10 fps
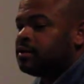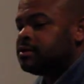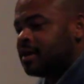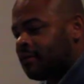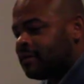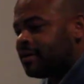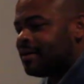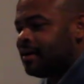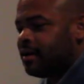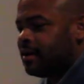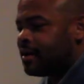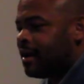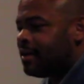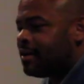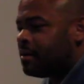Definitely
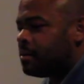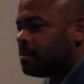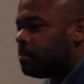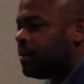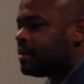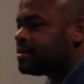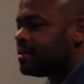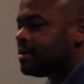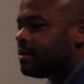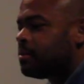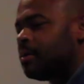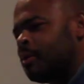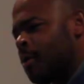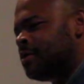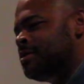kind of pitched well,
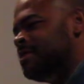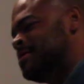go into the